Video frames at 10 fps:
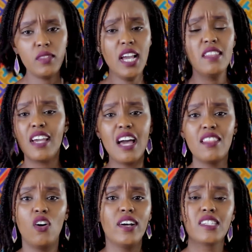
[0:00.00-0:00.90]
And the
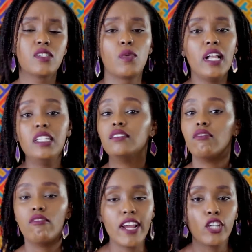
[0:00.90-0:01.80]
other oils, well,
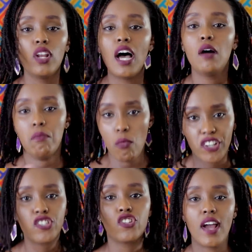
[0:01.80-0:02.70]
regular
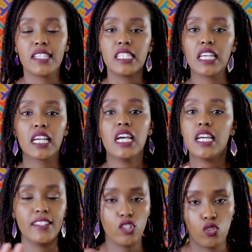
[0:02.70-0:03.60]
moisturizing
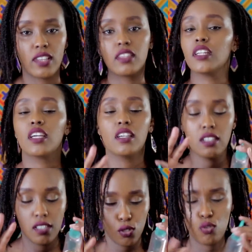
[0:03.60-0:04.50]
and strengthening.
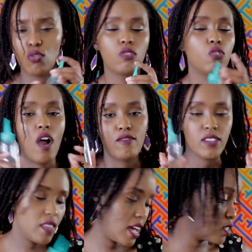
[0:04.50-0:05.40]
So go
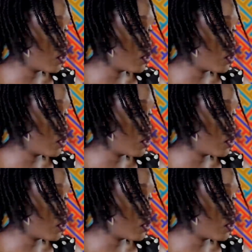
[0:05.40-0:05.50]
after that.